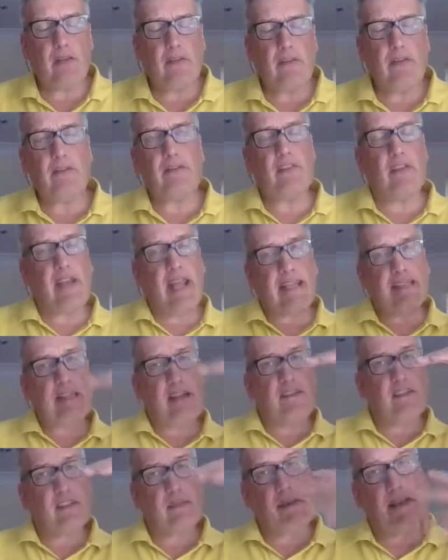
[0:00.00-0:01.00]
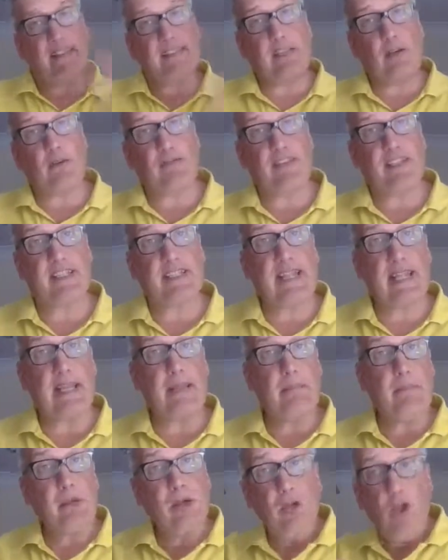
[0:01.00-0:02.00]
The next level is about
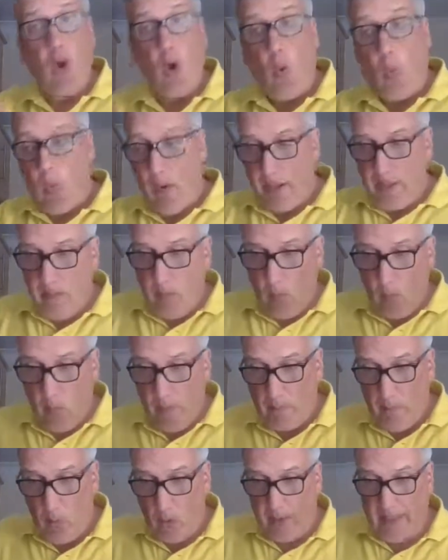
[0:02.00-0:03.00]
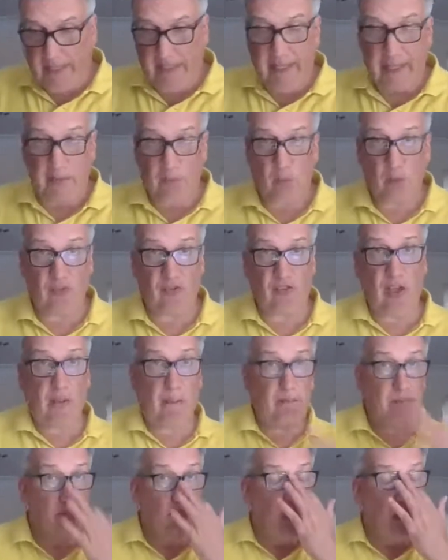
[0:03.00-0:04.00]
self-esteem. When what he did was
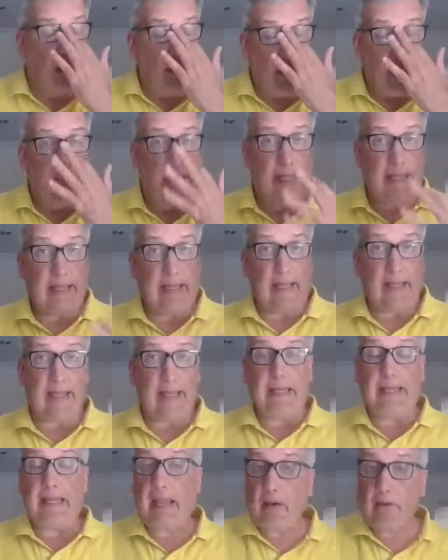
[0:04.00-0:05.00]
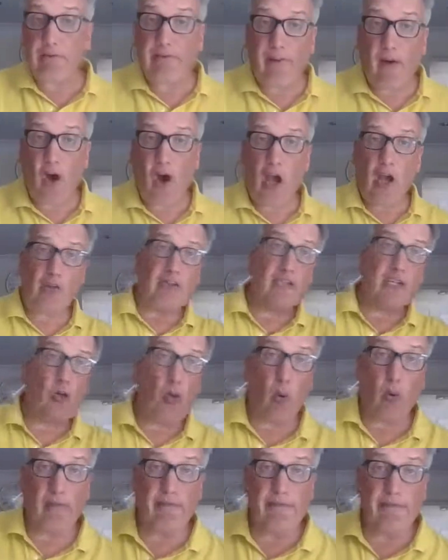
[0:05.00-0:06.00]
he lit a fire, he
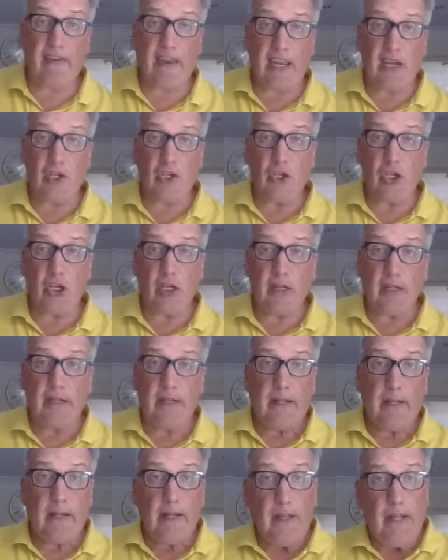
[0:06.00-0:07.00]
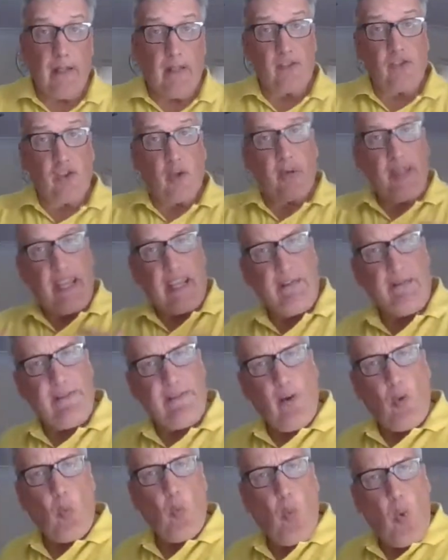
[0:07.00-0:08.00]
caught a fish. So he
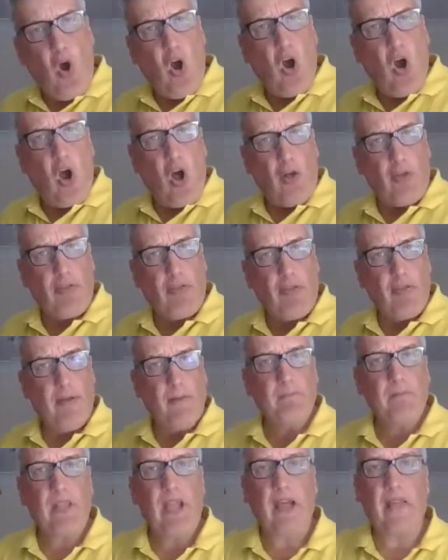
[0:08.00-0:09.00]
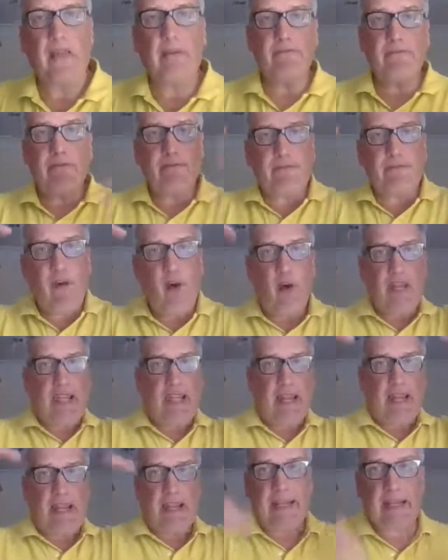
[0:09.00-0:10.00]
felt worth. And then
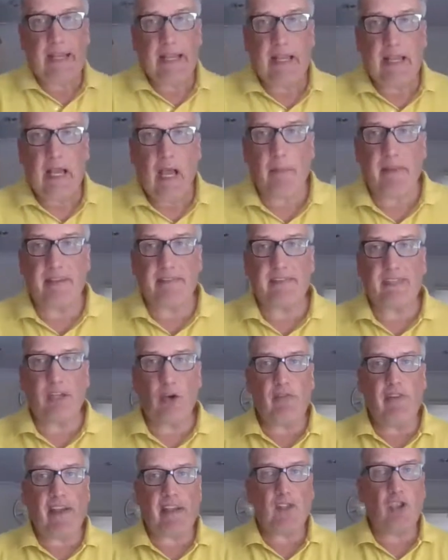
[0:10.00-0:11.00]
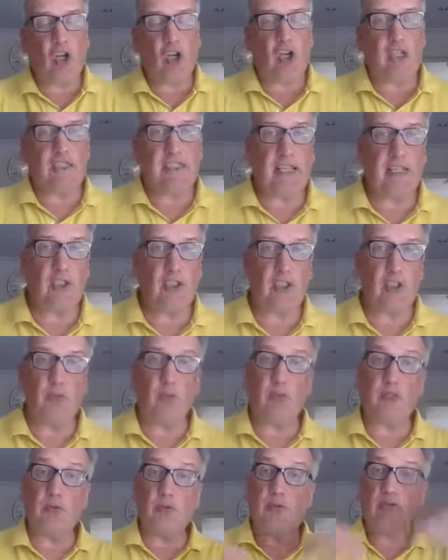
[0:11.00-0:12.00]
finally, a bit of
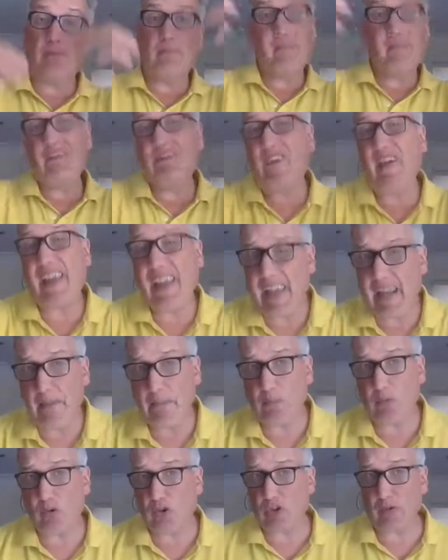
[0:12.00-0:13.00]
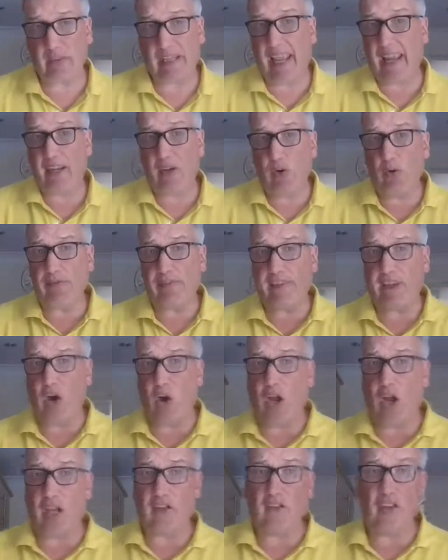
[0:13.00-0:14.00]
self-actualization, which was for him was getting off the
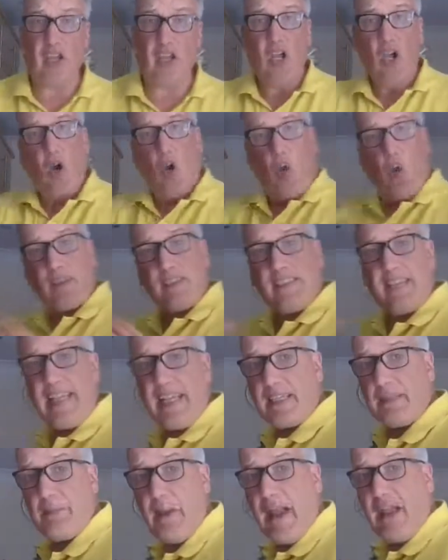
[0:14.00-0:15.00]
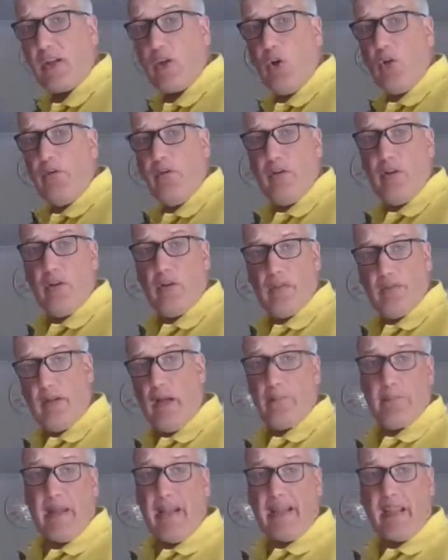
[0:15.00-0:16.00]
island. Once he gets back on
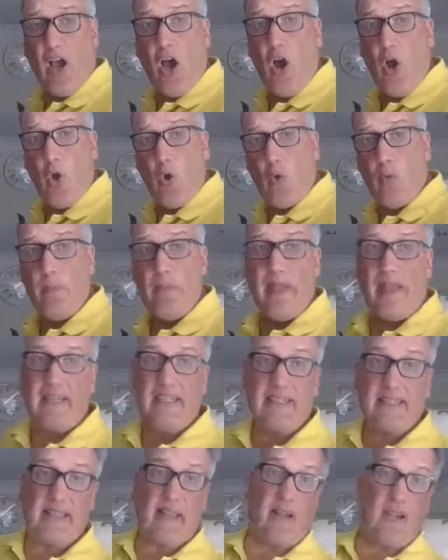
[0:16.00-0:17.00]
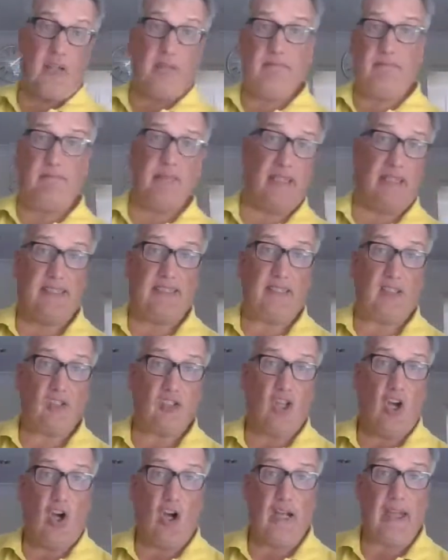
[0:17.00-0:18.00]
back home, then he's gonna
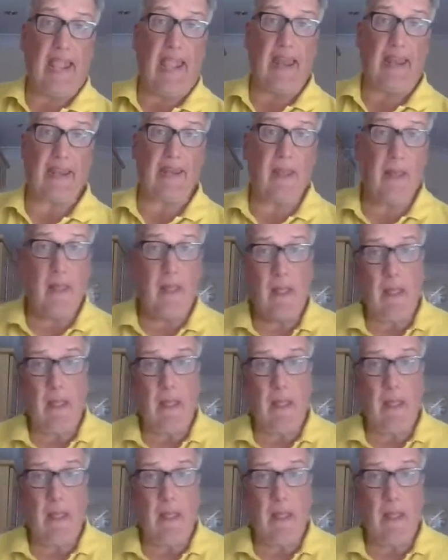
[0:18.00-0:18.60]
start again.